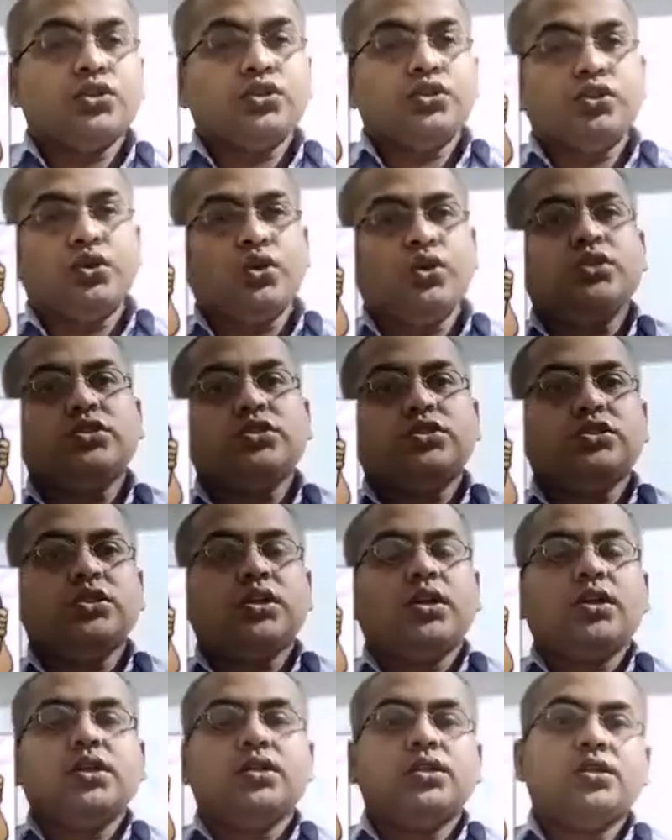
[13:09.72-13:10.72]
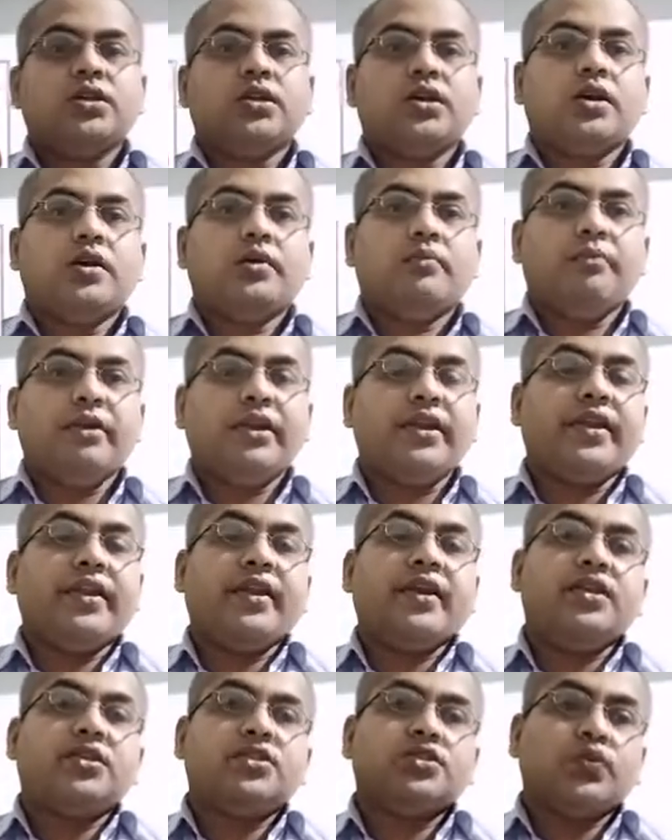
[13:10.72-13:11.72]
those
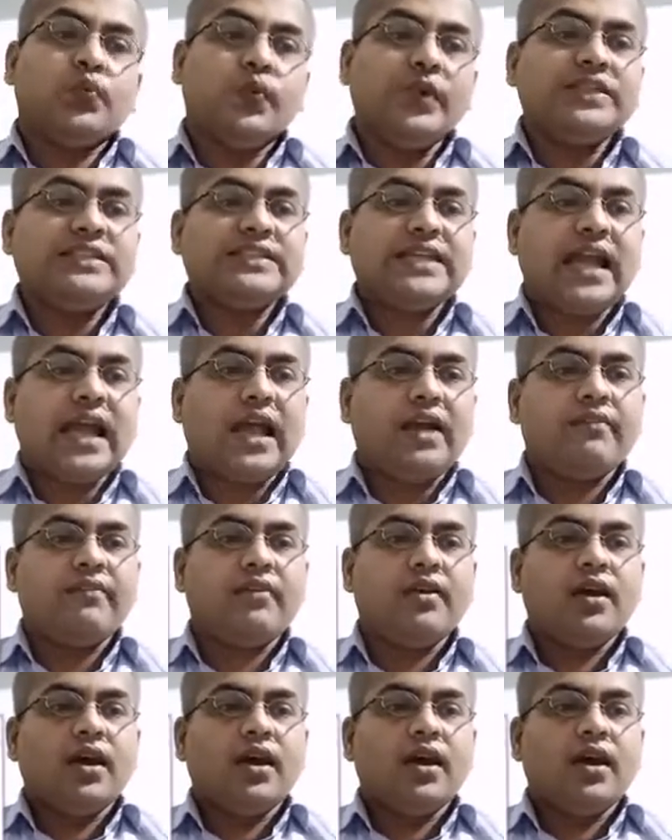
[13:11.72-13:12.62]
materials which have